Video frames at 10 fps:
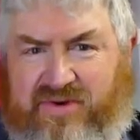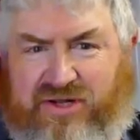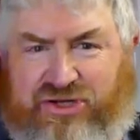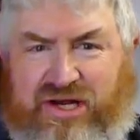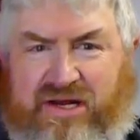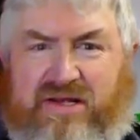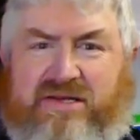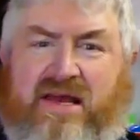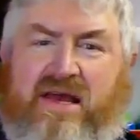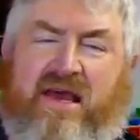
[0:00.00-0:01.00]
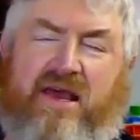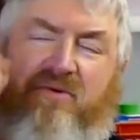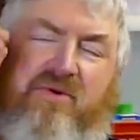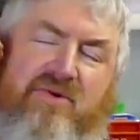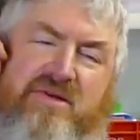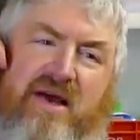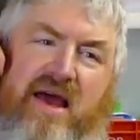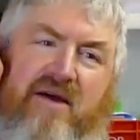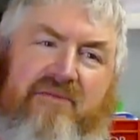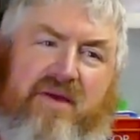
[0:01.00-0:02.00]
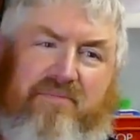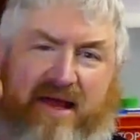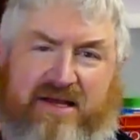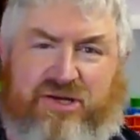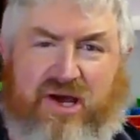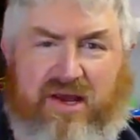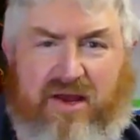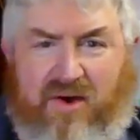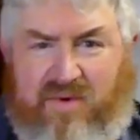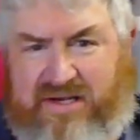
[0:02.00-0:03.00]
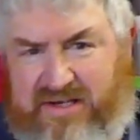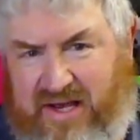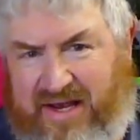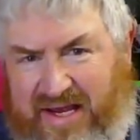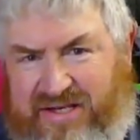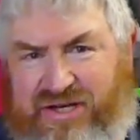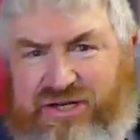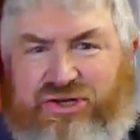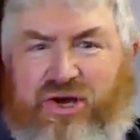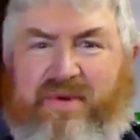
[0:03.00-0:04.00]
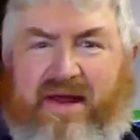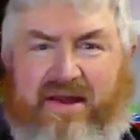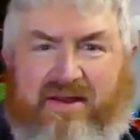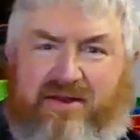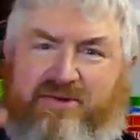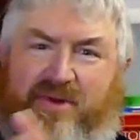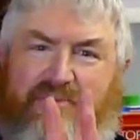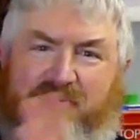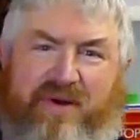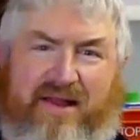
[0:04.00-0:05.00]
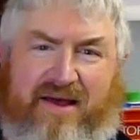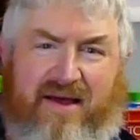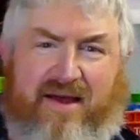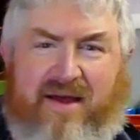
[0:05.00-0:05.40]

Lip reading: in the genus. It will also have your Planchonii, which is our easiest germinated, sort of propeller